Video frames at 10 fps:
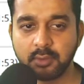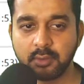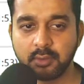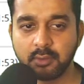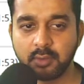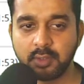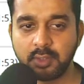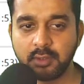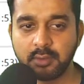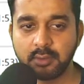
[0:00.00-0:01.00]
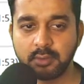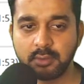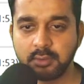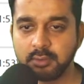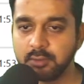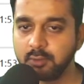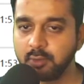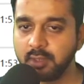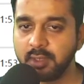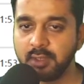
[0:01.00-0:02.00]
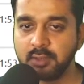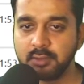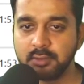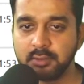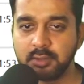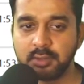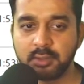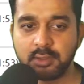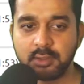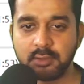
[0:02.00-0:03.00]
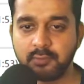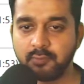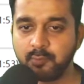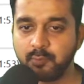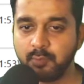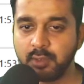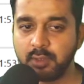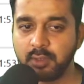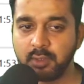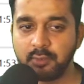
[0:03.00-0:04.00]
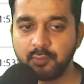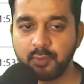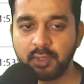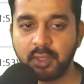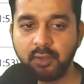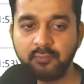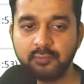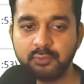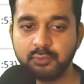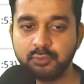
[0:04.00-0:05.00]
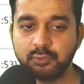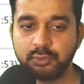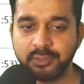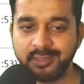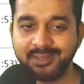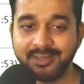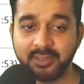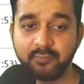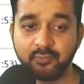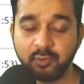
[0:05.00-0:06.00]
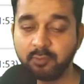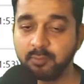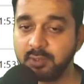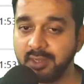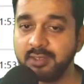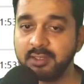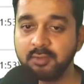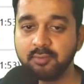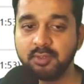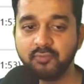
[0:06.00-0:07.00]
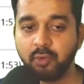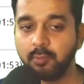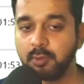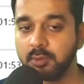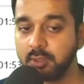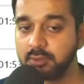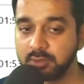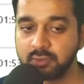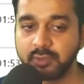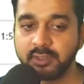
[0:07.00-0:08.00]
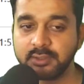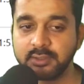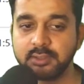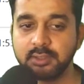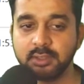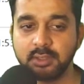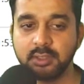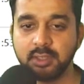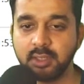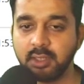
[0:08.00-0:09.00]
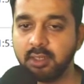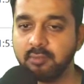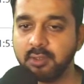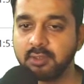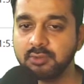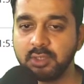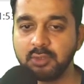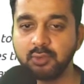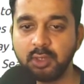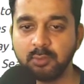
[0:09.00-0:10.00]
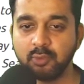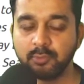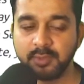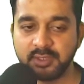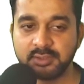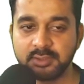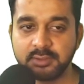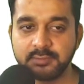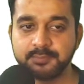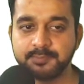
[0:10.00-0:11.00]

Okay, so again here we'll have to take help from client as well from our content writer, and we can try to add more pages.